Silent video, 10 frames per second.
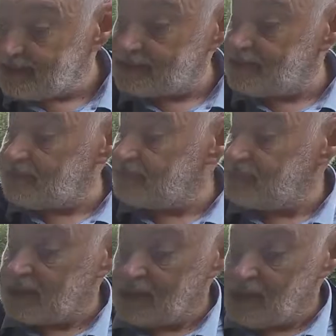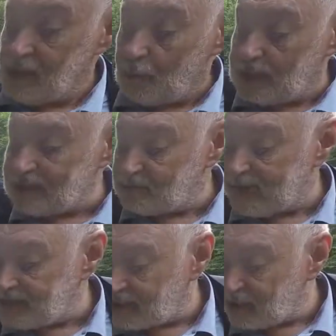So, well, that's
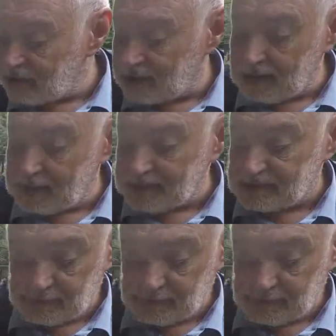basically all the little bits and